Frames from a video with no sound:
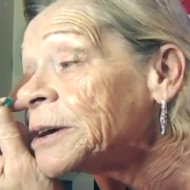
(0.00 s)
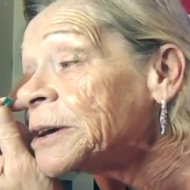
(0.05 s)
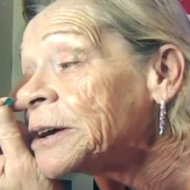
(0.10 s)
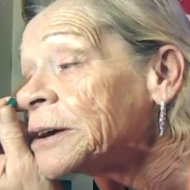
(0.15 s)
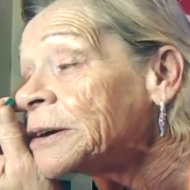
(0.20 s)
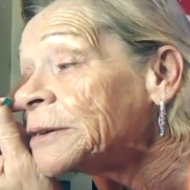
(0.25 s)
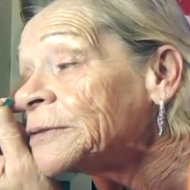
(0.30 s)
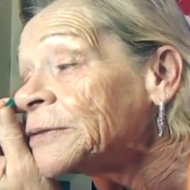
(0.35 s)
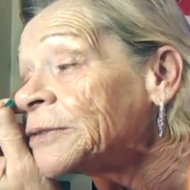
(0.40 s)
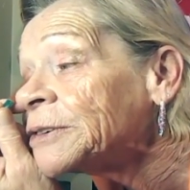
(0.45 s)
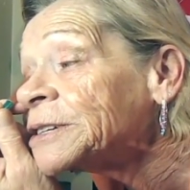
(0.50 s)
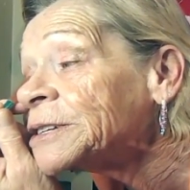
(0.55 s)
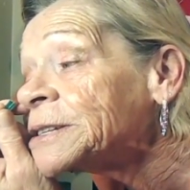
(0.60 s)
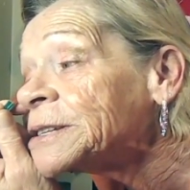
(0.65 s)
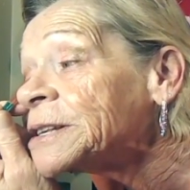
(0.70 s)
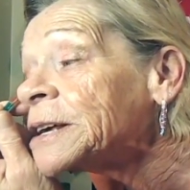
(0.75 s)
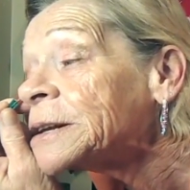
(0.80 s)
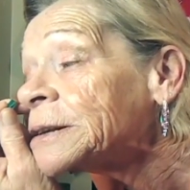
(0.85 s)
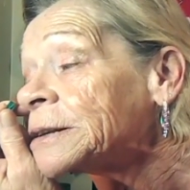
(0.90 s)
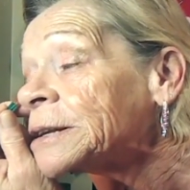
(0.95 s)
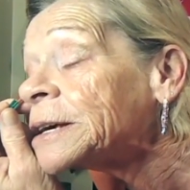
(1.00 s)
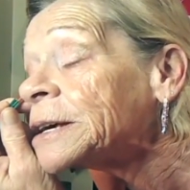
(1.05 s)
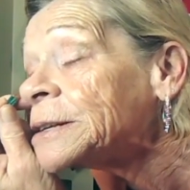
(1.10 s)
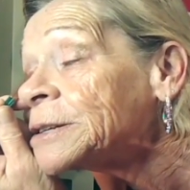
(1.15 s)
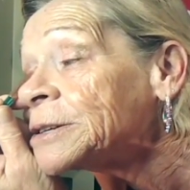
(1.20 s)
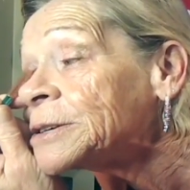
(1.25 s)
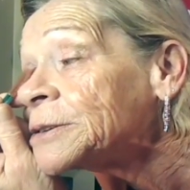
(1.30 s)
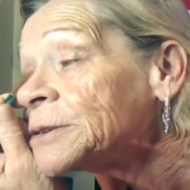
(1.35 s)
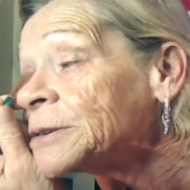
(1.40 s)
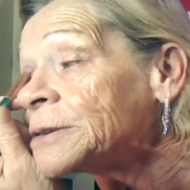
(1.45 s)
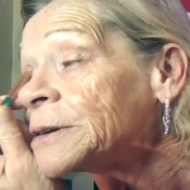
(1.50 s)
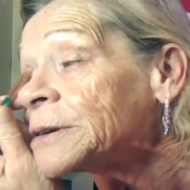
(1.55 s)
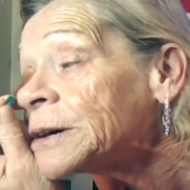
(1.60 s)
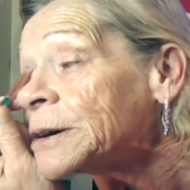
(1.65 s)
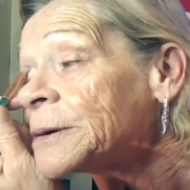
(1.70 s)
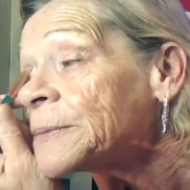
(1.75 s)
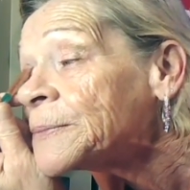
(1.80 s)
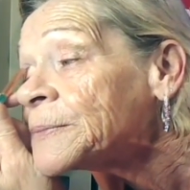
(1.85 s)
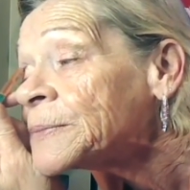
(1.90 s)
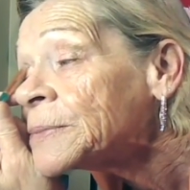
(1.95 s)
kind for Sunday,
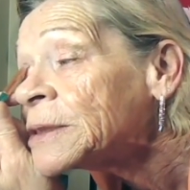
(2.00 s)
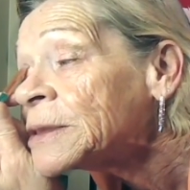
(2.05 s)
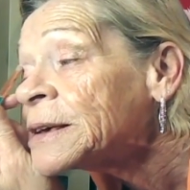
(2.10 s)
too,